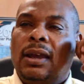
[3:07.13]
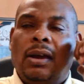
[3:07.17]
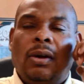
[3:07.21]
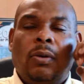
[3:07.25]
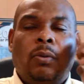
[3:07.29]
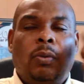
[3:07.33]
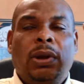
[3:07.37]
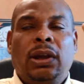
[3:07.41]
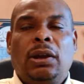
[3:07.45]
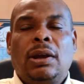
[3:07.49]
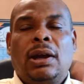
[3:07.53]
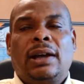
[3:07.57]

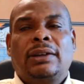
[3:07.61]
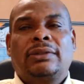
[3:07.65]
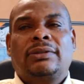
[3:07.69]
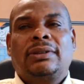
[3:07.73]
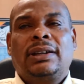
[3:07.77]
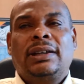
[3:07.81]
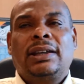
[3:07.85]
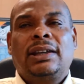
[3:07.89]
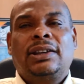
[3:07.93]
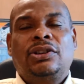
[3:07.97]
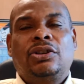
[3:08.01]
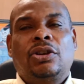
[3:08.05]
we
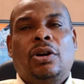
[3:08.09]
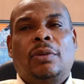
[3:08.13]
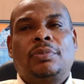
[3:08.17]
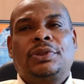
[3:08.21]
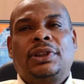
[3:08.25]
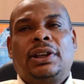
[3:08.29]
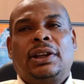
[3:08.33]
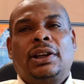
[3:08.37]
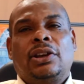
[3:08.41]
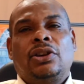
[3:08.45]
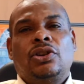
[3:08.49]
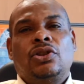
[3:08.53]
actually
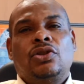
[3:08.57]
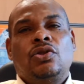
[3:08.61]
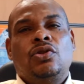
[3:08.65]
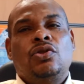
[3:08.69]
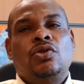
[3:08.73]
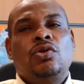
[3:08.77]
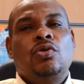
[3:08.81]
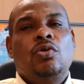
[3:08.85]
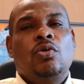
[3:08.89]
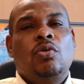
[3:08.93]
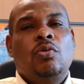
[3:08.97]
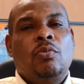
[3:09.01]
adopted a
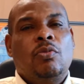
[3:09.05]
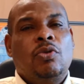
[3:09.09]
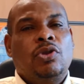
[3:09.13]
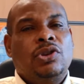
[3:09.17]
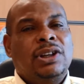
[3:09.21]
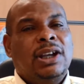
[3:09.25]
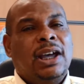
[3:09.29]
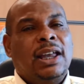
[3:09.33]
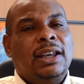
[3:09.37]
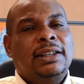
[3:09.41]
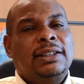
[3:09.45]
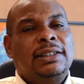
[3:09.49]
new
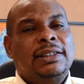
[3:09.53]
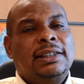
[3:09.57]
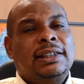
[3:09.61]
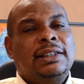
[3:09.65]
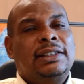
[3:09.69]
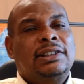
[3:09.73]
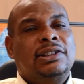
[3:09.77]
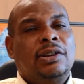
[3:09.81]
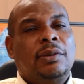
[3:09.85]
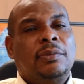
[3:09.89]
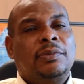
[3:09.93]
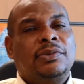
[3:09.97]
modality in
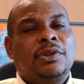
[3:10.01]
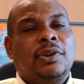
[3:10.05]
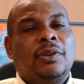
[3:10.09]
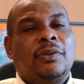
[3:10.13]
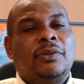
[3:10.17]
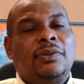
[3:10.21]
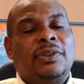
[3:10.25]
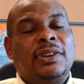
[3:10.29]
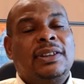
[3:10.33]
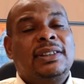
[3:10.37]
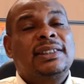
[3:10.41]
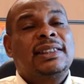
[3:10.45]
terms
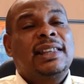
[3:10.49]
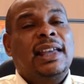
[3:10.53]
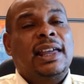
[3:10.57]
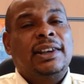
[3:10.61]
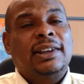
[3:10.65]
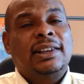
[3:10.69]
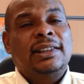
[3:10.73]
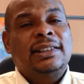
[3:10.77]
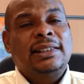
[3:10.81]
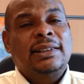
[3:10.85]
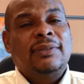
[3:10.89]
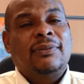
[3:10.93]
of the
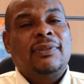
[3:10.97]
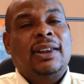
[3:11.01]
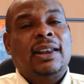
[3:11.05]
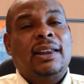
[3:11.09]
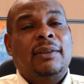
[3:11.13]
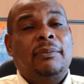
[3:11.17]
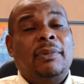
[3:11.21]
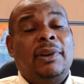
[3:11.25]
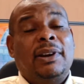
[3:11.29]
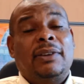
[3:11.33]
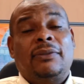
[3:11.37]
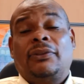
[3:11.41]
standards
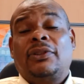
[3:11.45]
development.